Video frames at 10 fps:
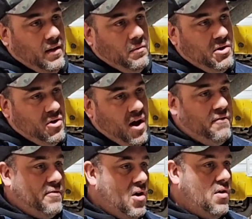when you're
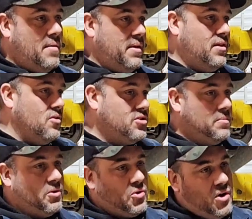off-road, I mean, there is
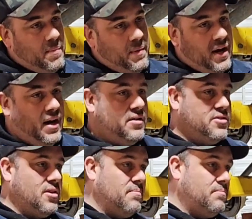some creeping and
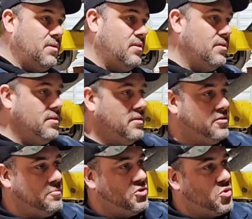some
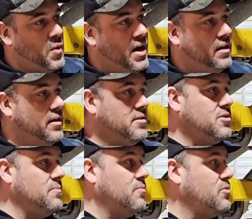squealing and
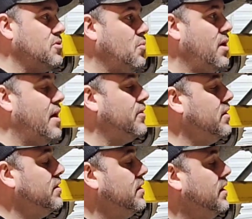some
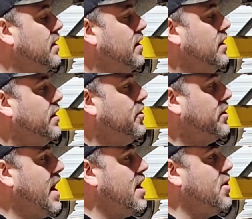whatever. They're
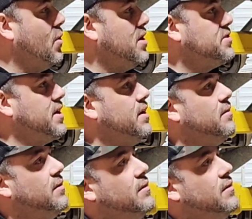kind of noisy.